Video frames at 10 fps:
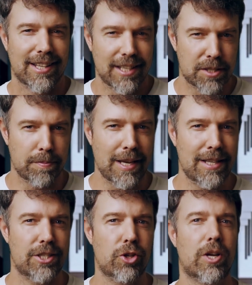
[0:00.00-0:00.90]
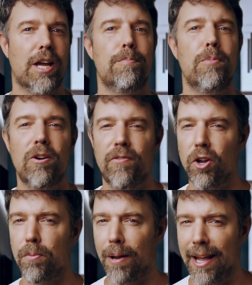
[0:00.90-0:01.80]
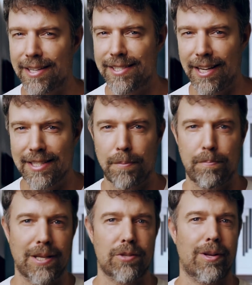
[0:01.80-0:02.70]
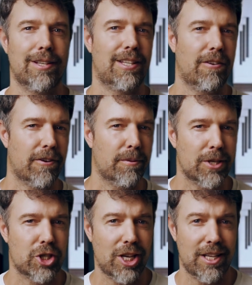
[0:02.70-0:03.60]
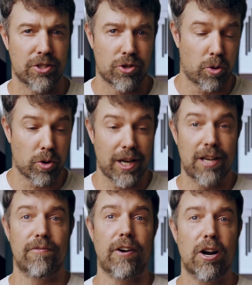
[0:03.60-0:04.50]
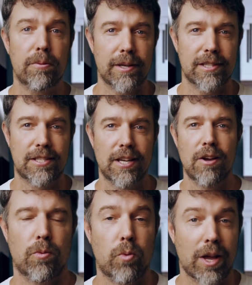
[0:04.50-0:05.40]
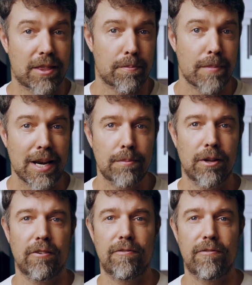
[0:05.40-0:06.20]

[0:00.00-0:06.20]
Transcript: This means you can move your Plex setup between different machines or environments with minimal